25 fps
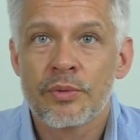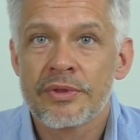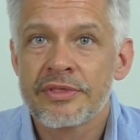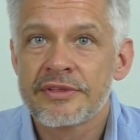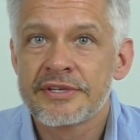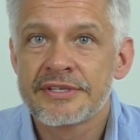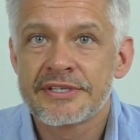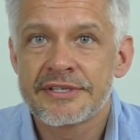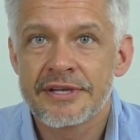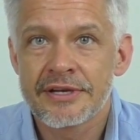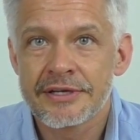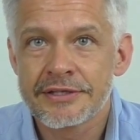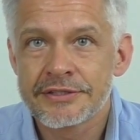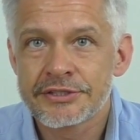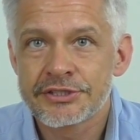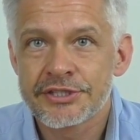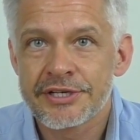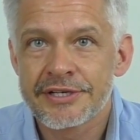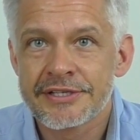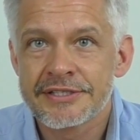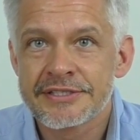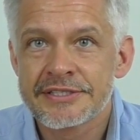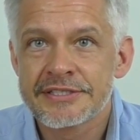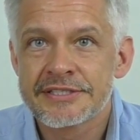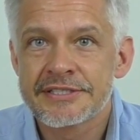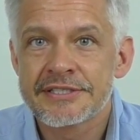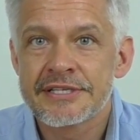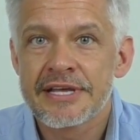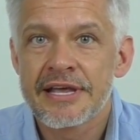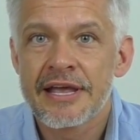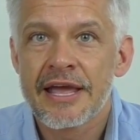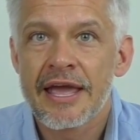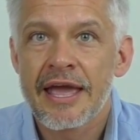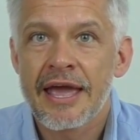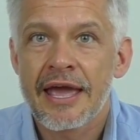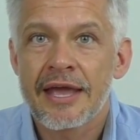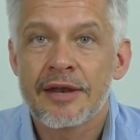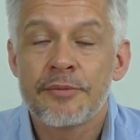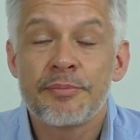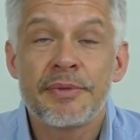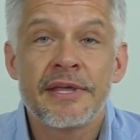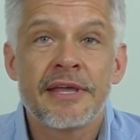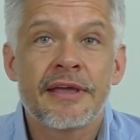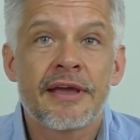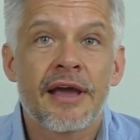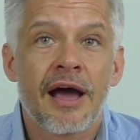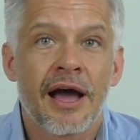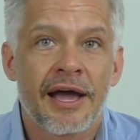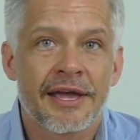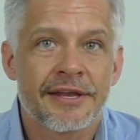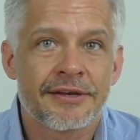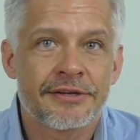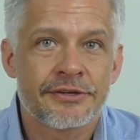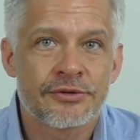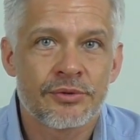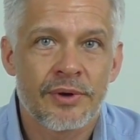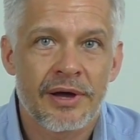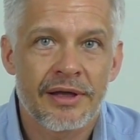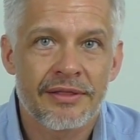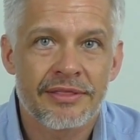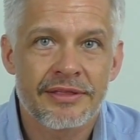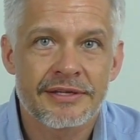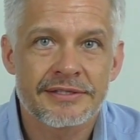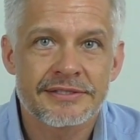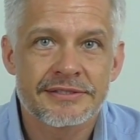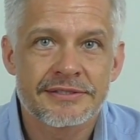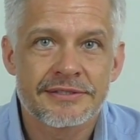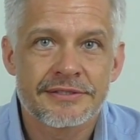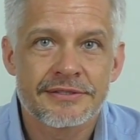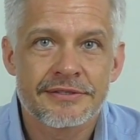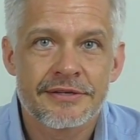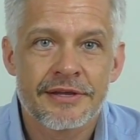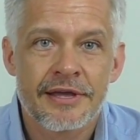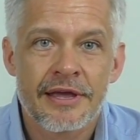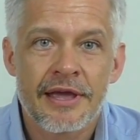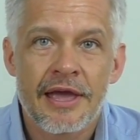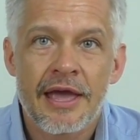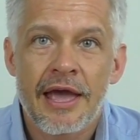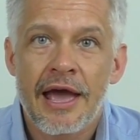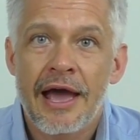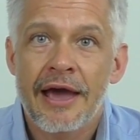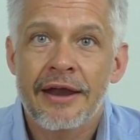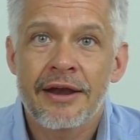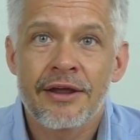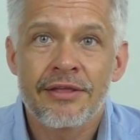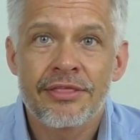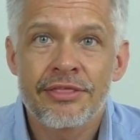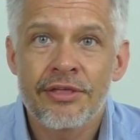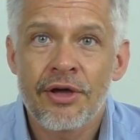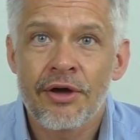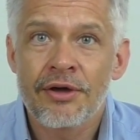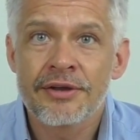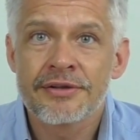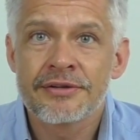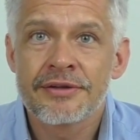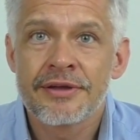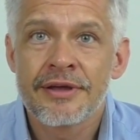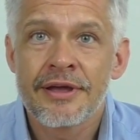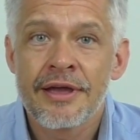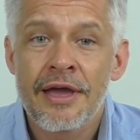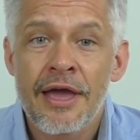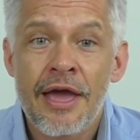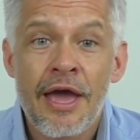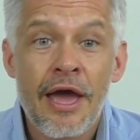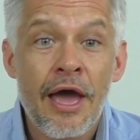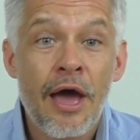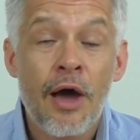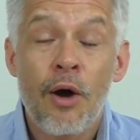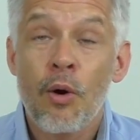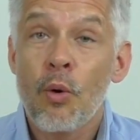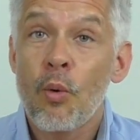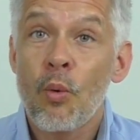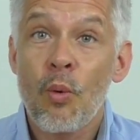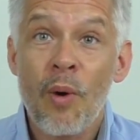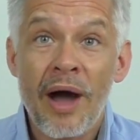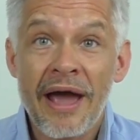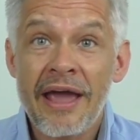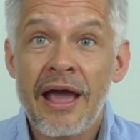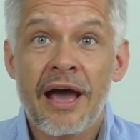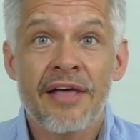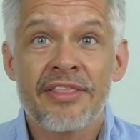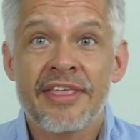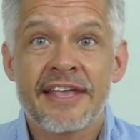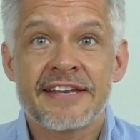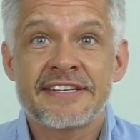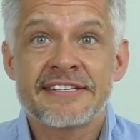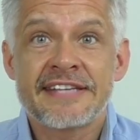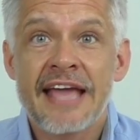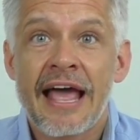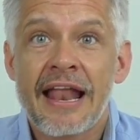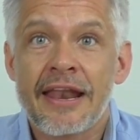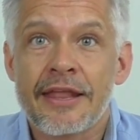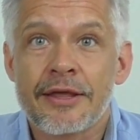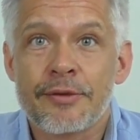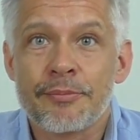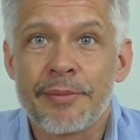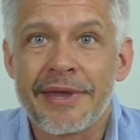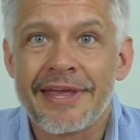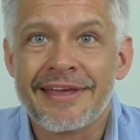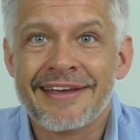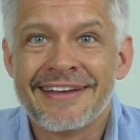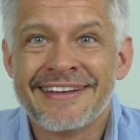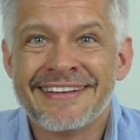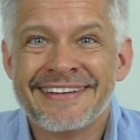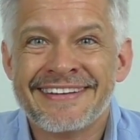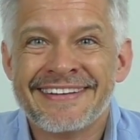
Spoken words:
with diligence and be kind to others. And I thought, why are they telling me?